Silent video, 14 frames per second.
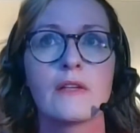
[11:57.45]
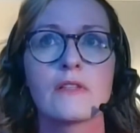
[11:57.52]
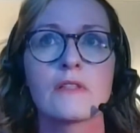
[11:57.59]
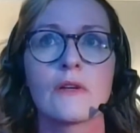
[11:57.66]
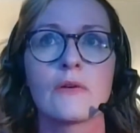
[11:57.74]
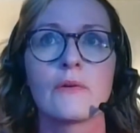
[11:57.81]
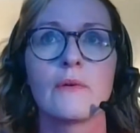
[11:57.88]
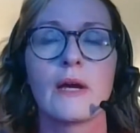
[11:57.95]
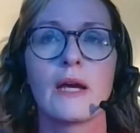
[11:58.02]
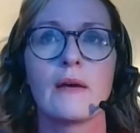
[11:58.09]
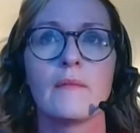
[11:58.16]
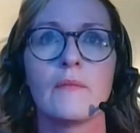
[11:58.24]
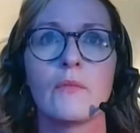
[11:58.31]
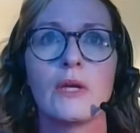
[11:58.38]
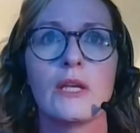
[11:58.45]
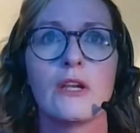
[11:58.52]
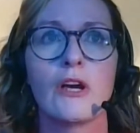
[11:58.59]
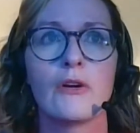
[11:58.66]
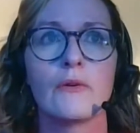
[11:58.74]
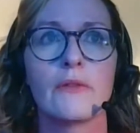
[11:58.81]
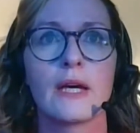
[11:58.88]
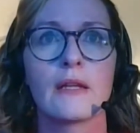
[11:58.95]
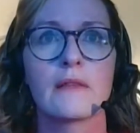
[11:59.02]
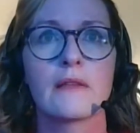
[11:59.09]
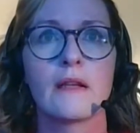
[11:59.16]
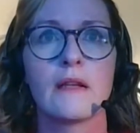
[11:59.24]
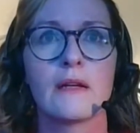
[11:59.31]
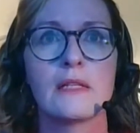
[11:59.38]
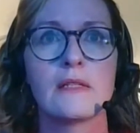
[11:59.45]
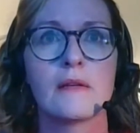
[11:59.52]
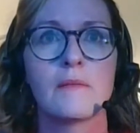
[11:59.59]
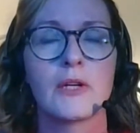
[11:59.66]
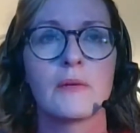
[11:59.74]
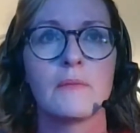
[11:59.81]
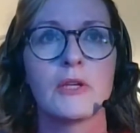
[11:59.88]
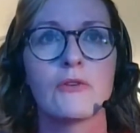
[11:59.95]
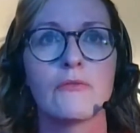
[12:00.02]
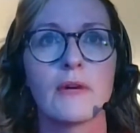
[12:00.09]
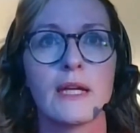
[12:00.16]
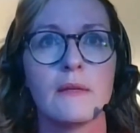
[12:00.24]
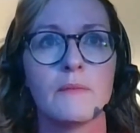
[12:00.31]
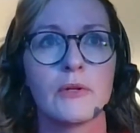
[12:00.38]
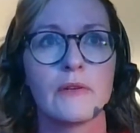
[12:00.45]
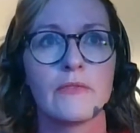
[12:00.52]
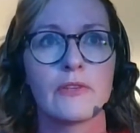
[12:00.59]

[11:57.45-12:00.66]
So we know that the lighting might be great, but